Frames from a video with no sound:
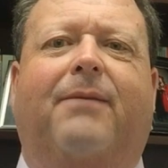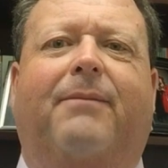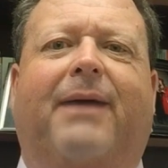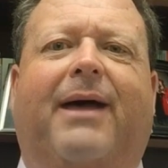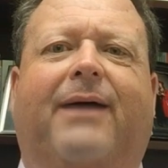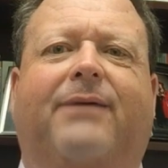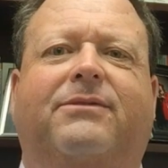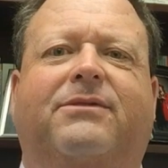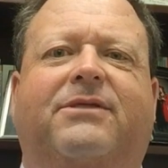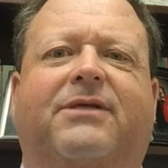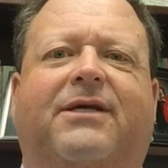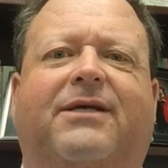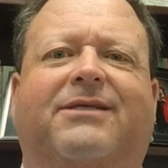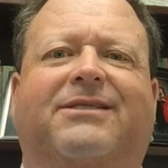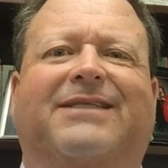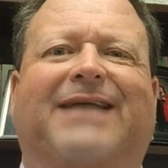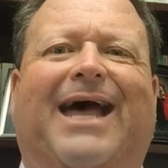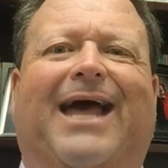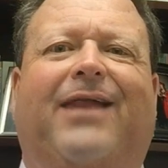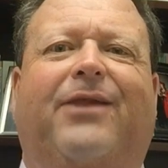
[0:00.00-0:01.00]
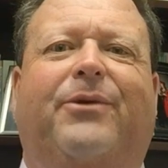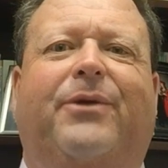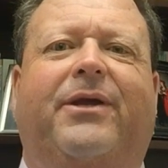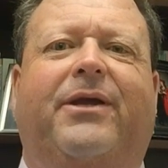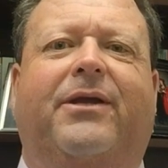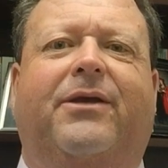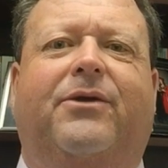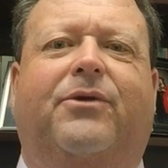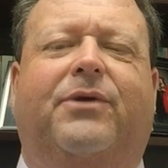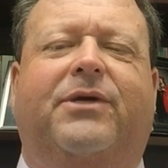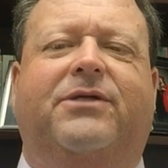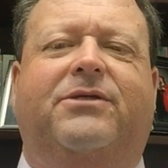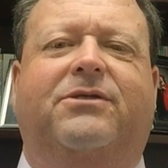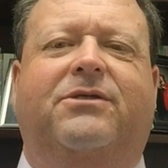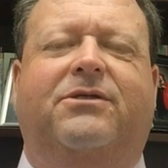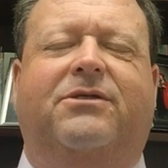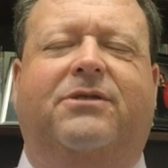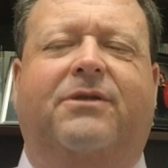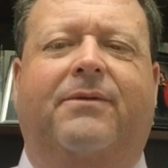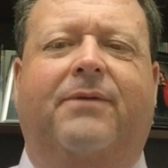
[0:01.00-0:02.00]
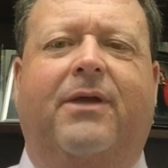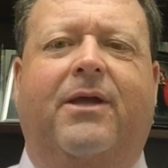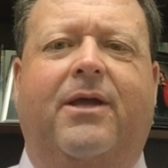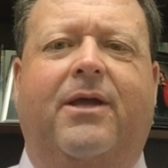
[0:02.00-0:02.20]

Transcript: about uh, salary increases.